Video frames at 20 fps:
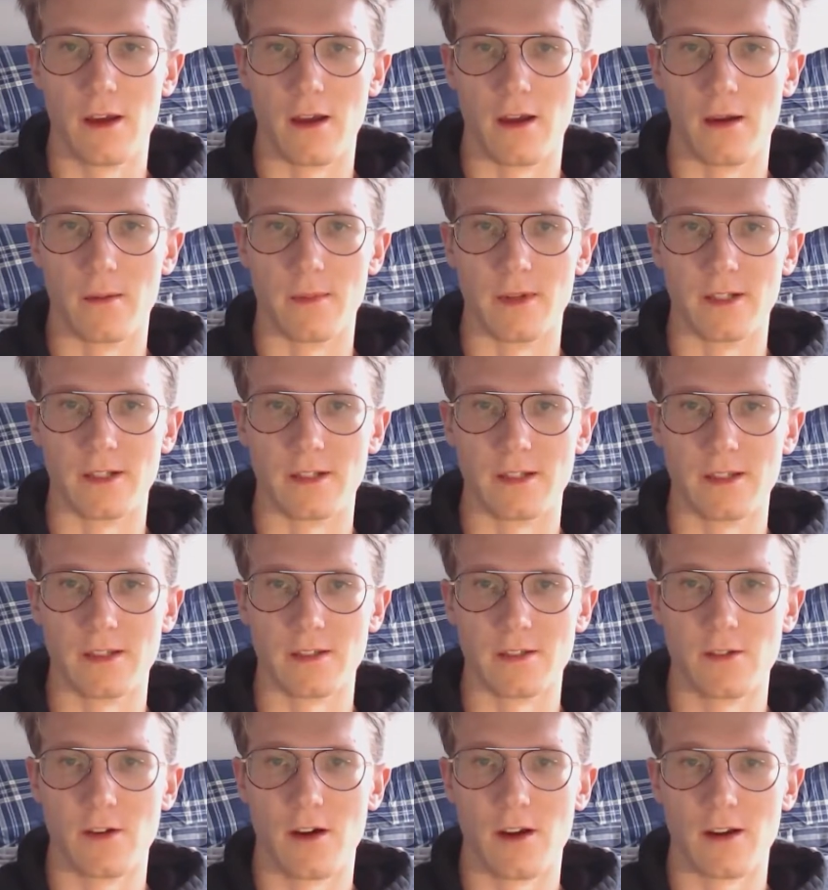
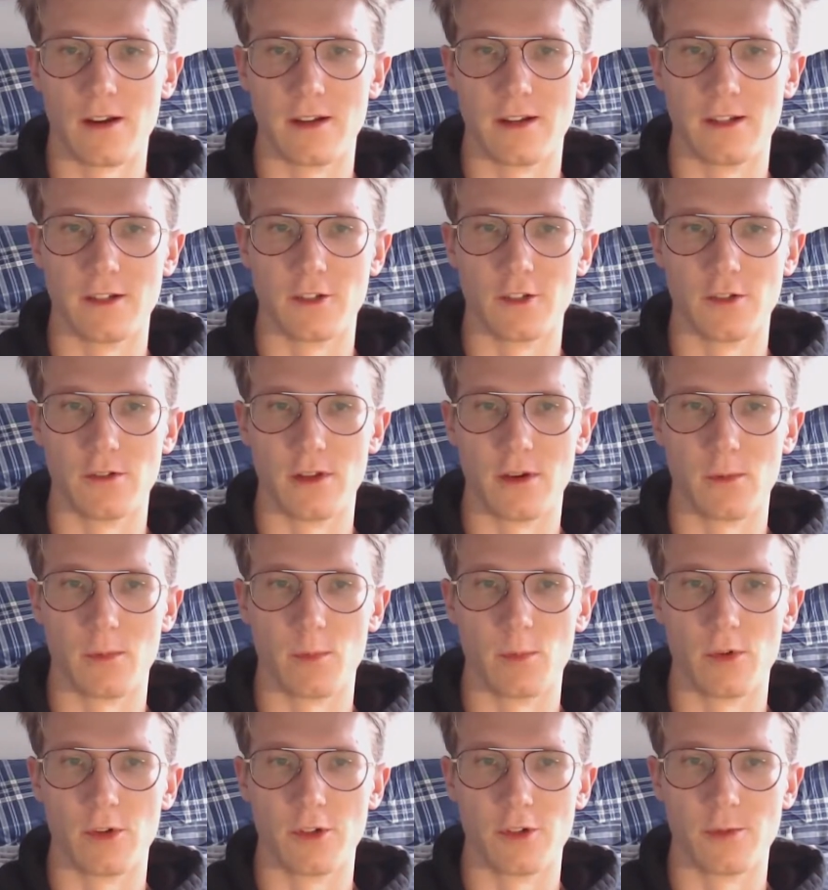It's not an issue that would
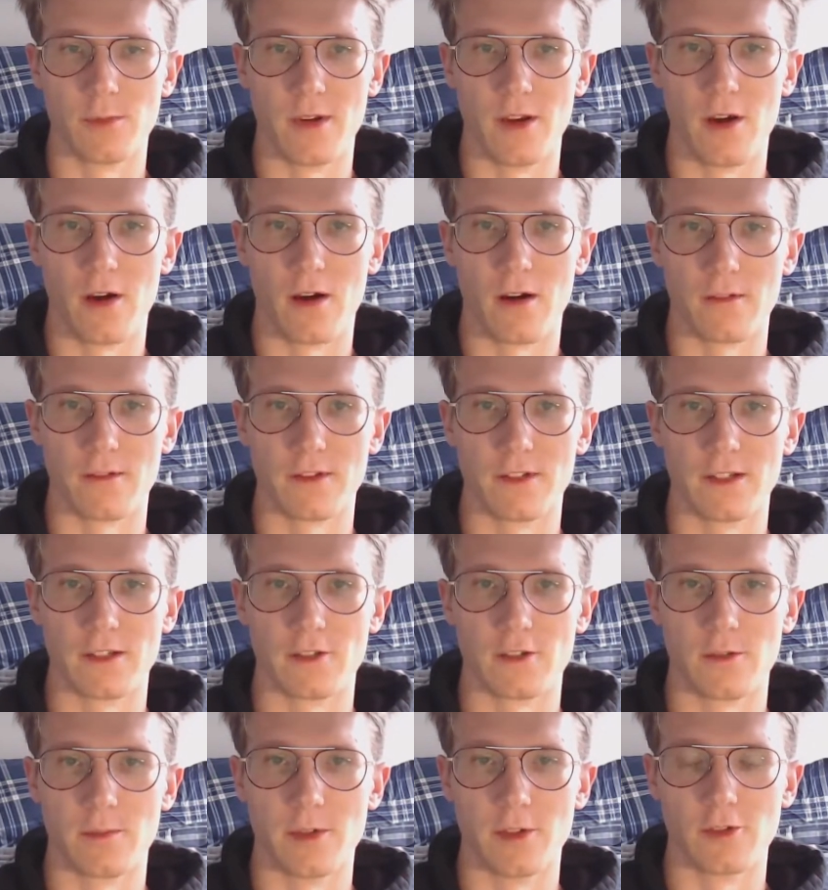push me off the
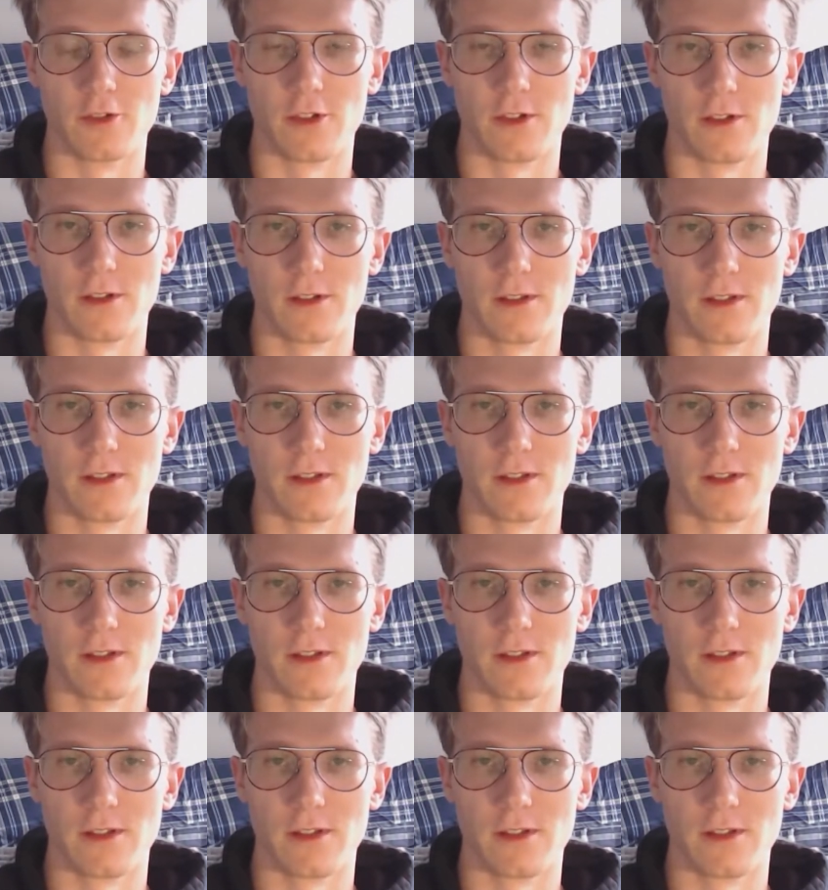distribution.